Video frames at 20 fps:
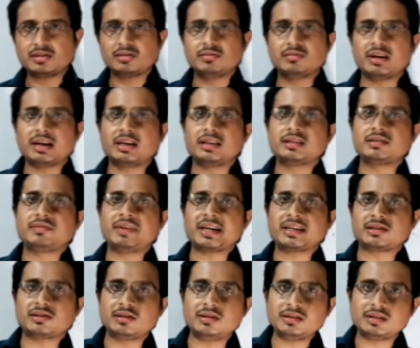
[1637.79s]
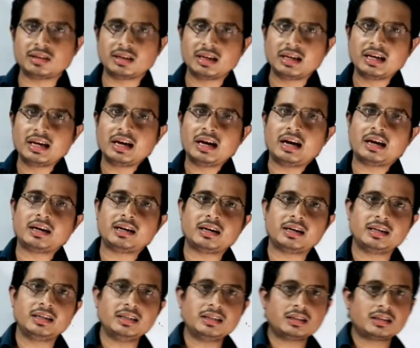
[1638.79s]
One is vectors, another
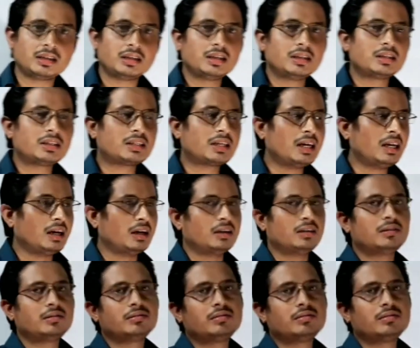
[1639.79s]
is scalar.